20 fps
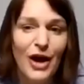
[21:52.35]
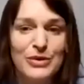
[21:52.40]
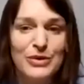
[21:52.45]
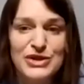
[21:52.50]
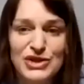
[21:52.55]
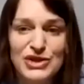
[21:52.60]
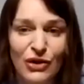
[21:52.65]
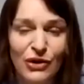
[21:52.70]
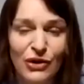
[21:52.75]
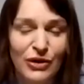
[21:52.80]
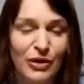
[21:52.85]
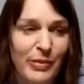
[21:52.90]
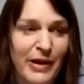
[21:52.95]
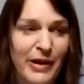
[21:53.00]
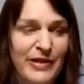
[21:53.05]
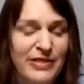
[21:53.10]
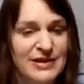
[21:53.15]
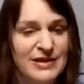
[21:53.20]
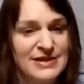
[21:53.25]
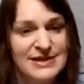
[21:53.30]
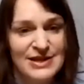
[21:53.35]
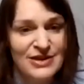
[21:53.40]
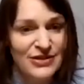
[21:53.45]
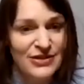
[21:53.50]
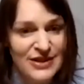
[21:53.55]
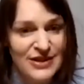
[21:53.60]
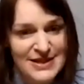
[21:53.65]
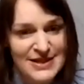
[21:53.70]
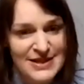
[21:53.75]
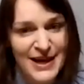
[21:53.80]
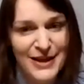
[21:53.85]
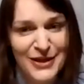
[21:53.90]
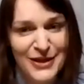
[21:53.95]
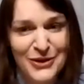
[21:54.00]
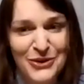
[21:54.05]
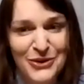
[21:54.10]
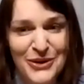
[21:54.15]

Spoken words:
was talking about this the other day, though,